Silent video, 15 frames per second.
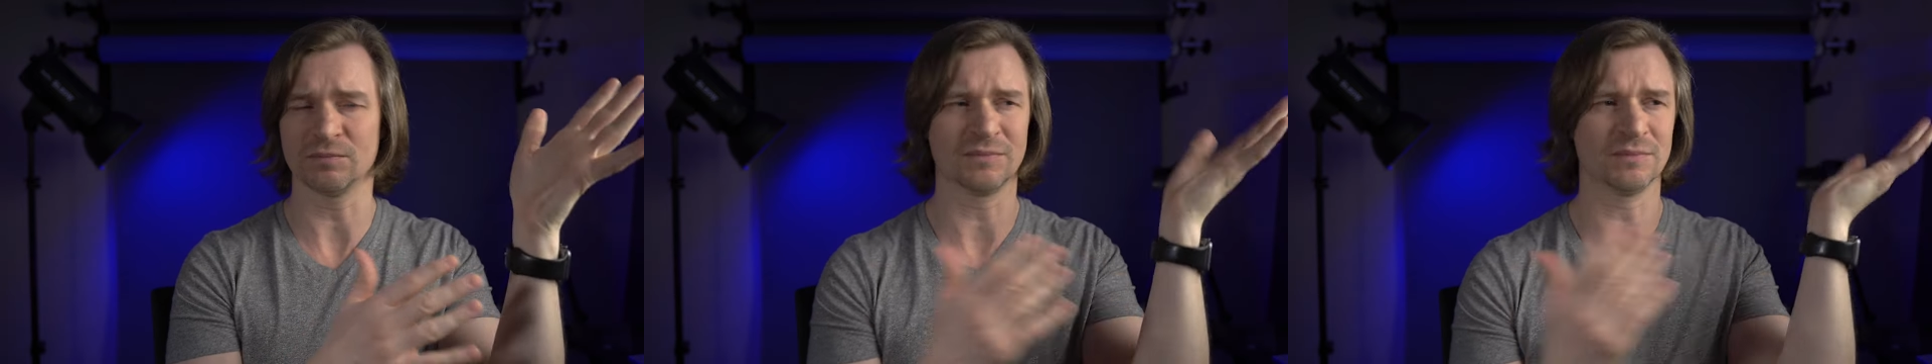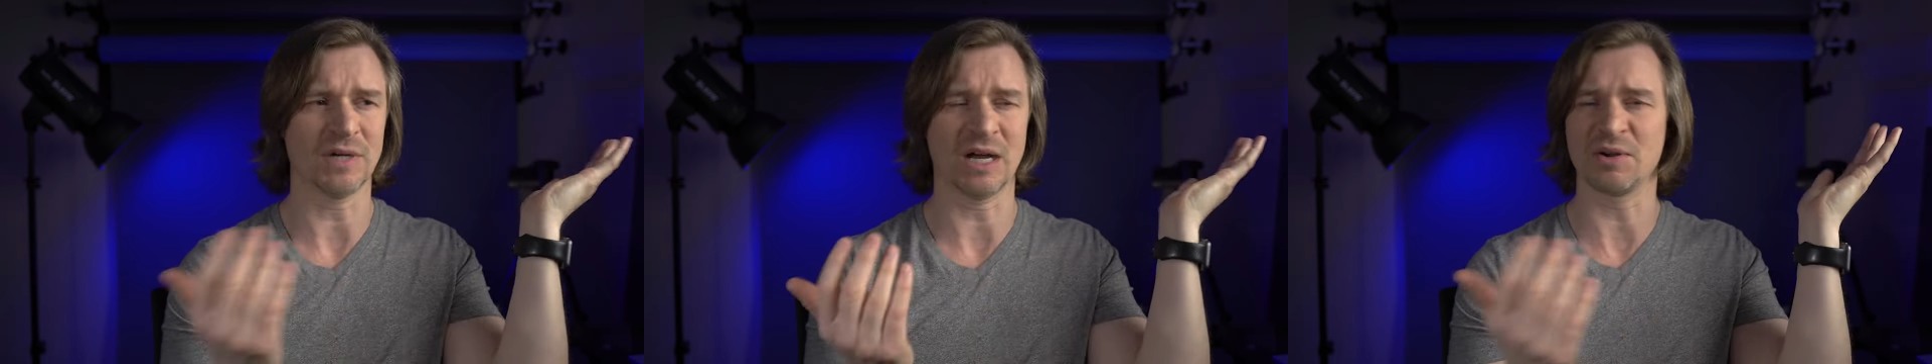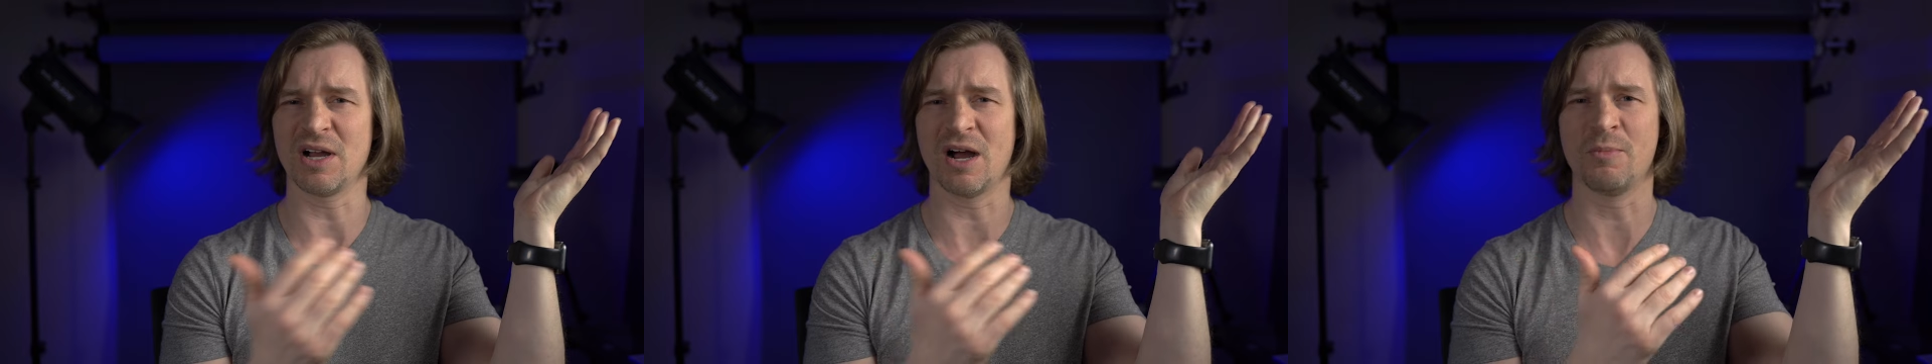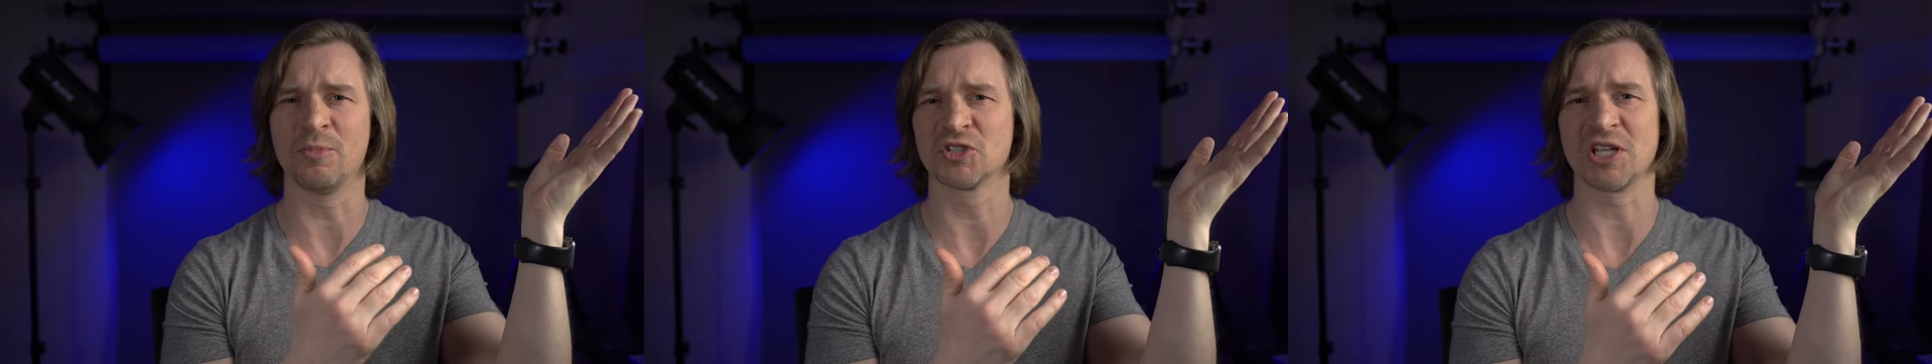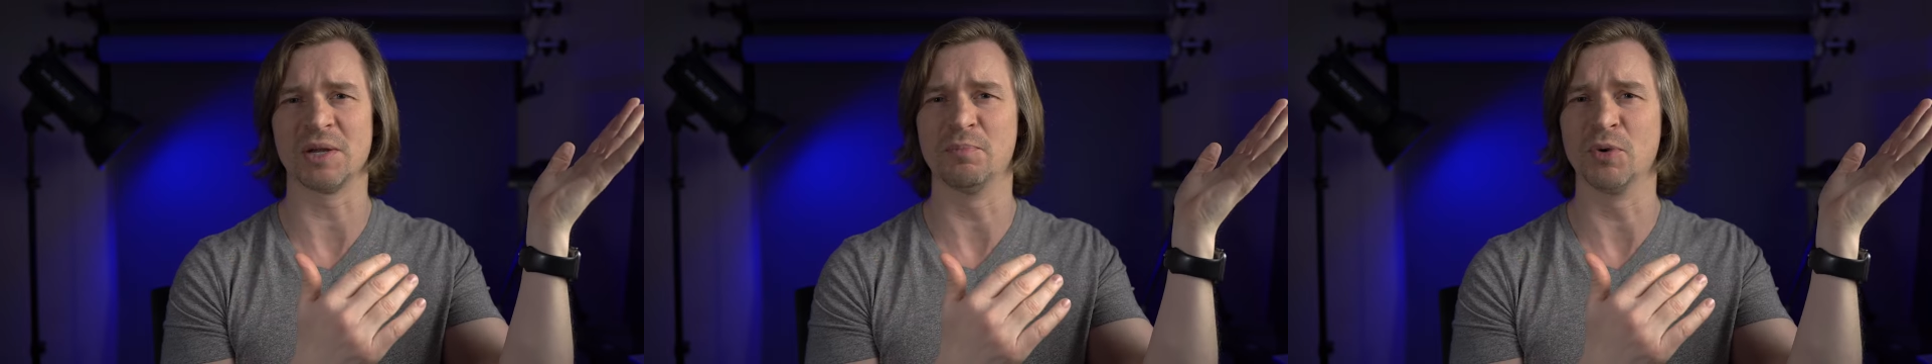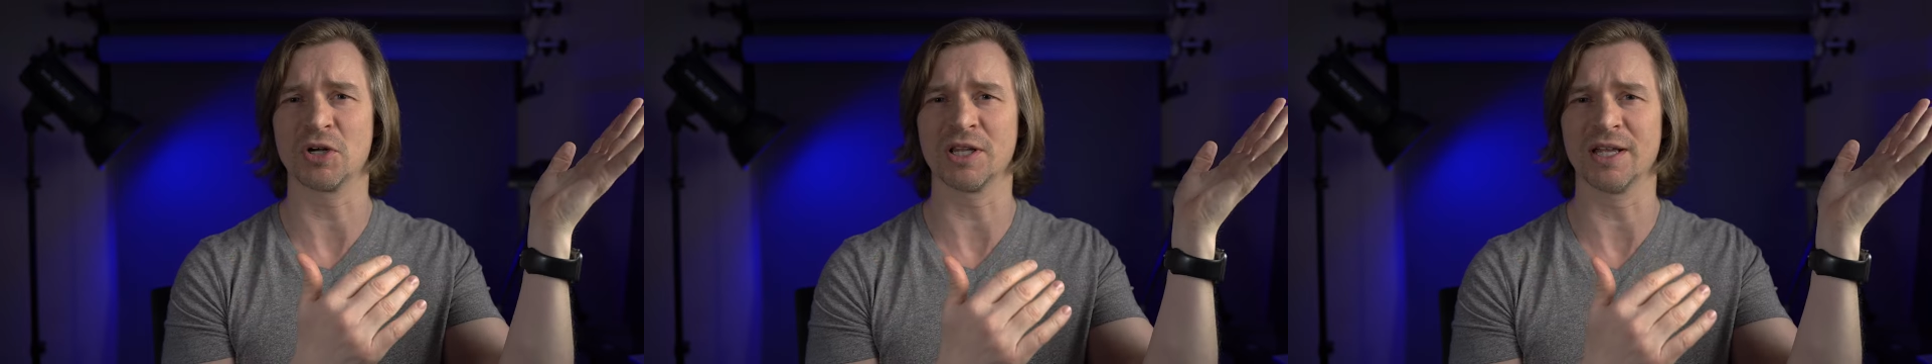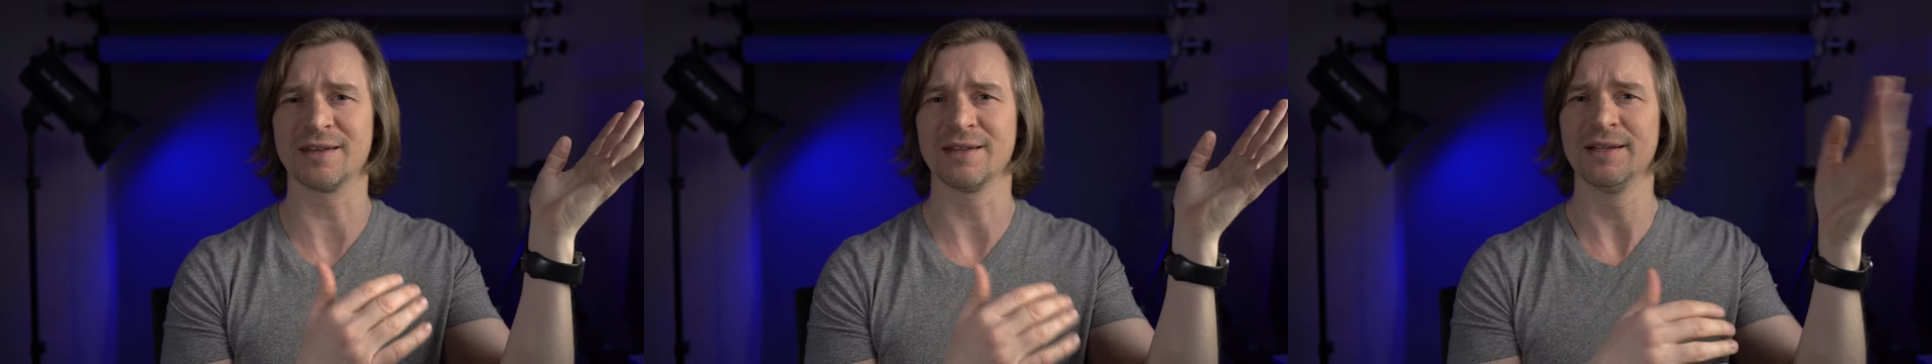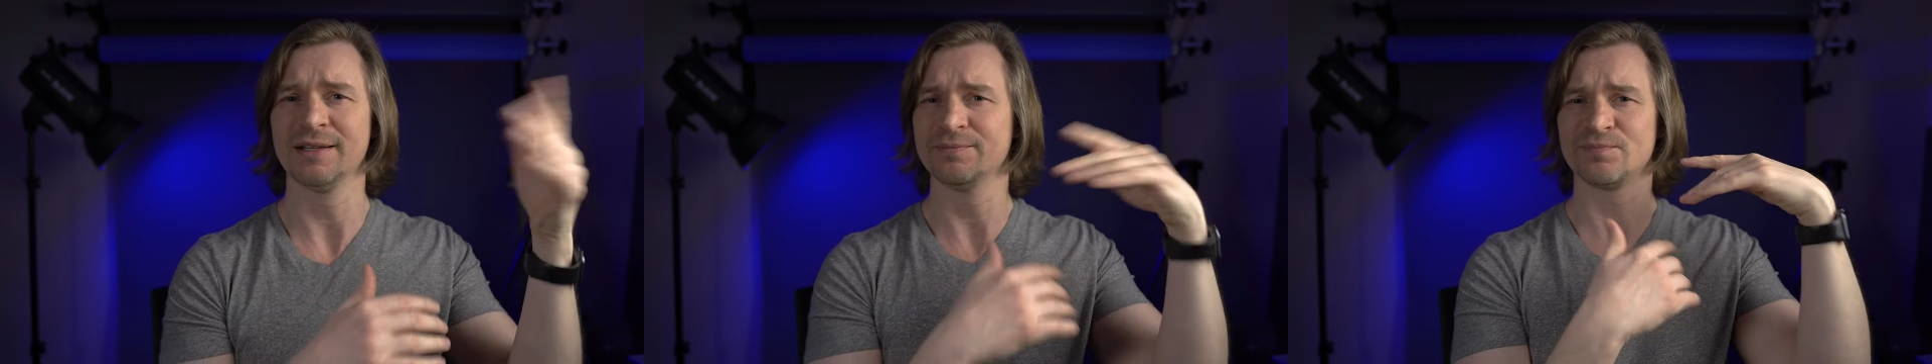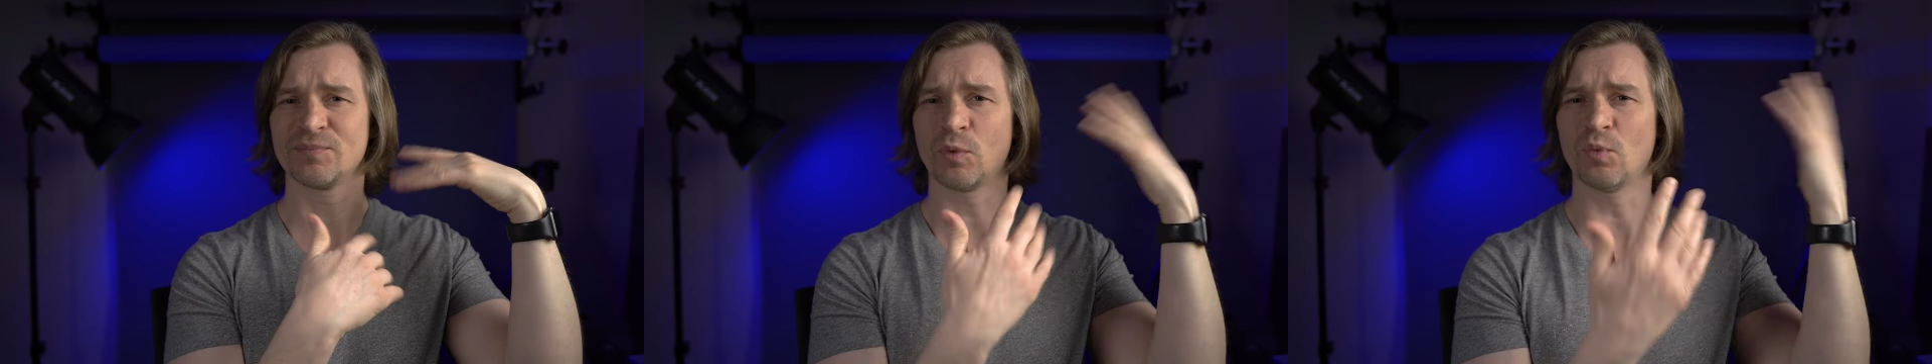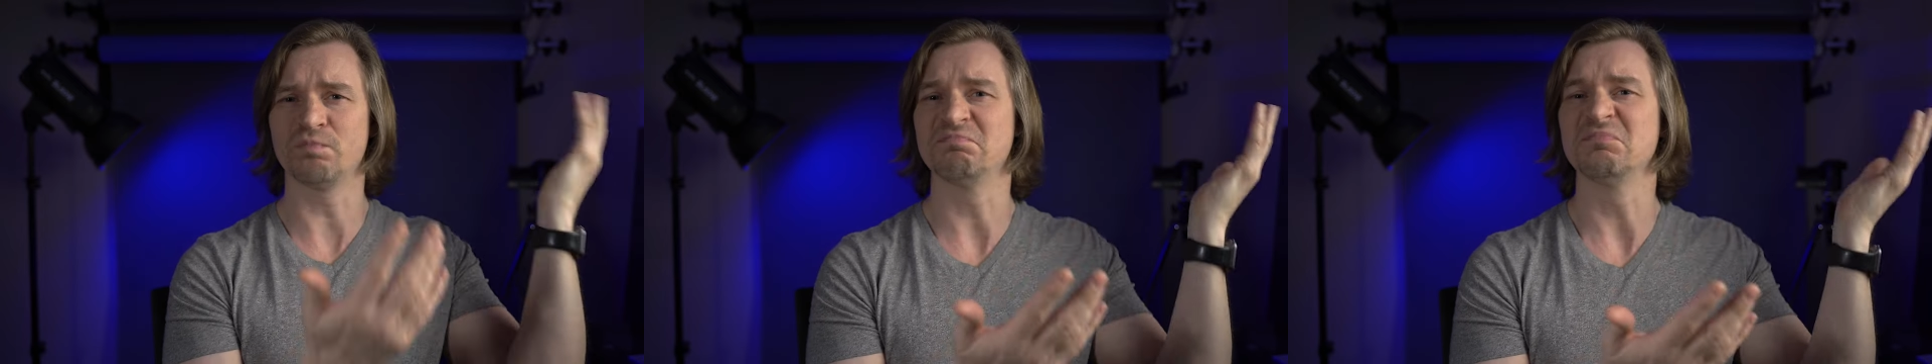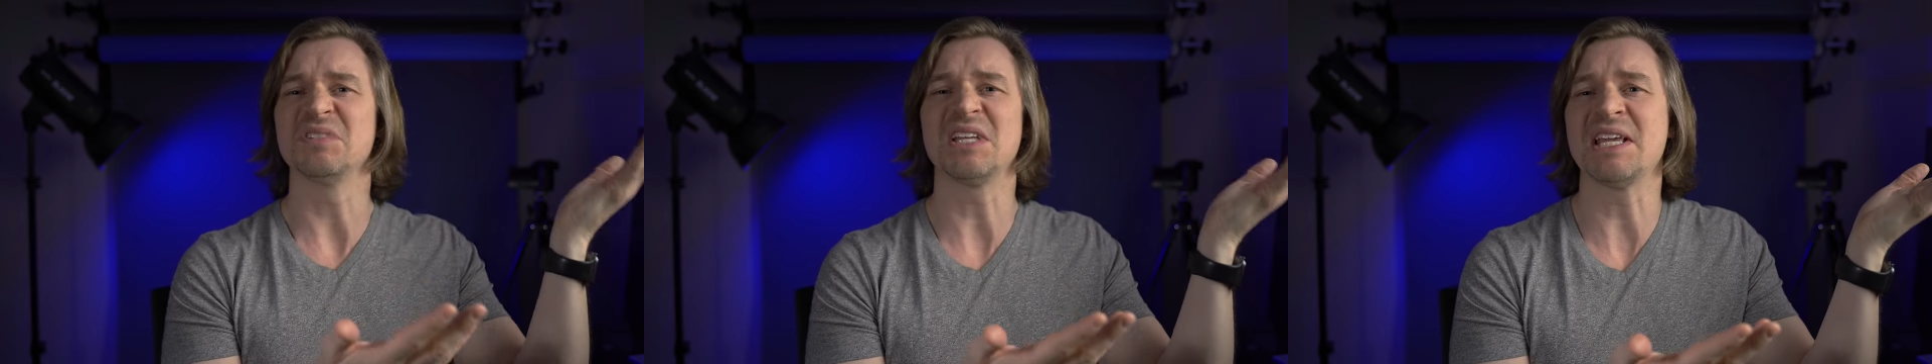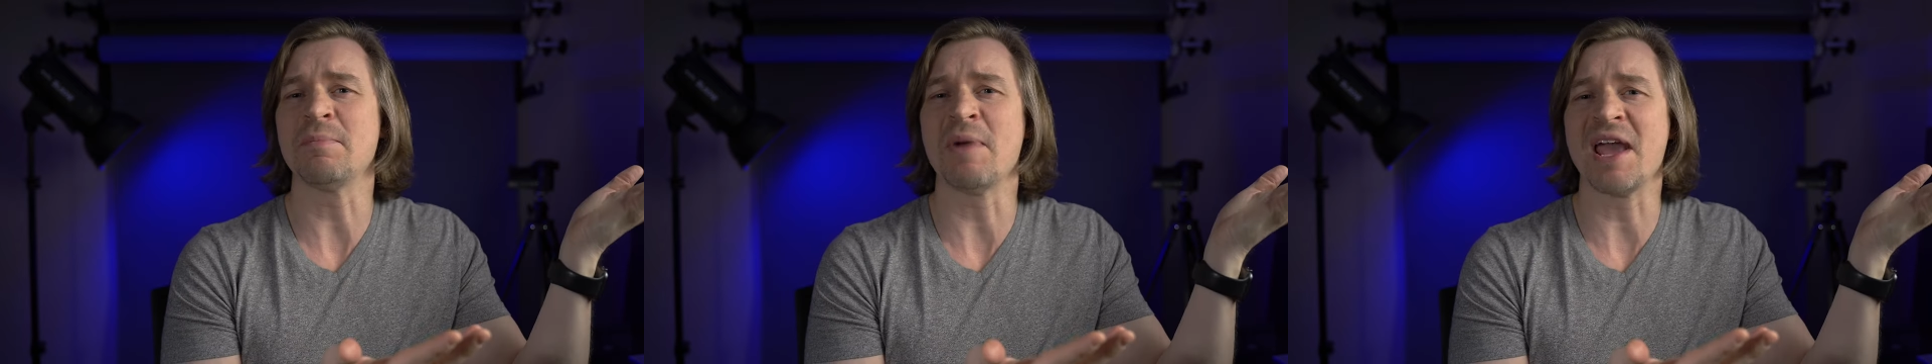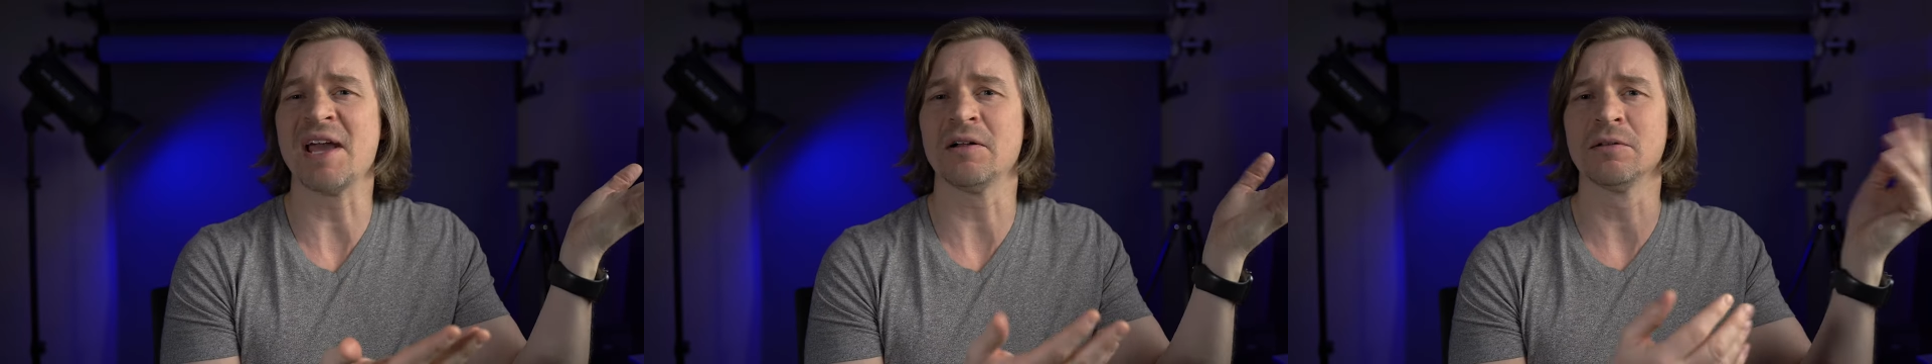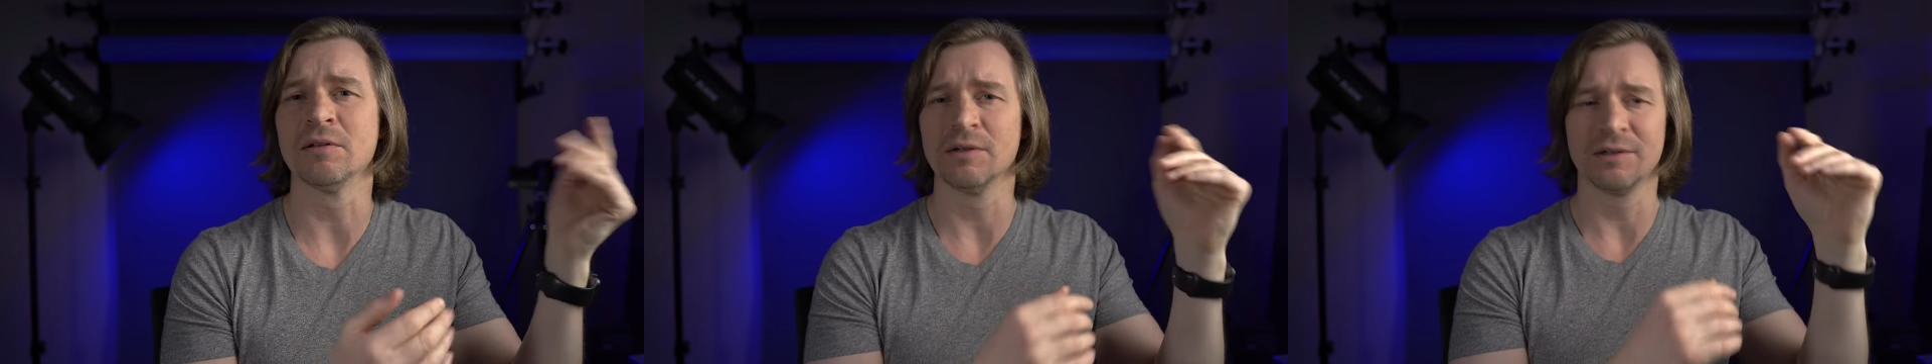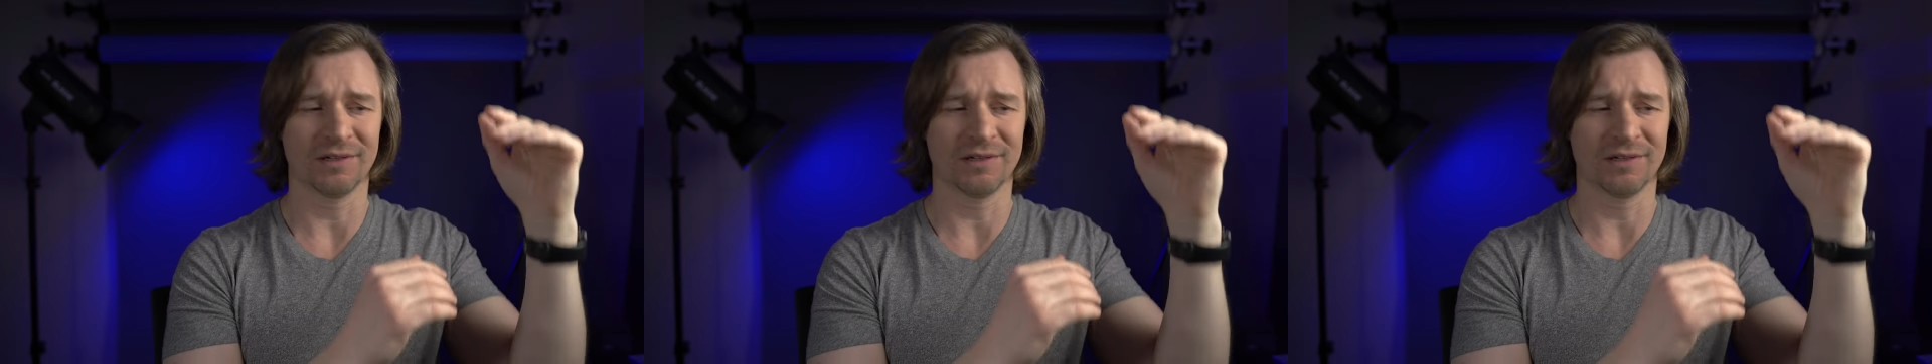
almost said booklet, email,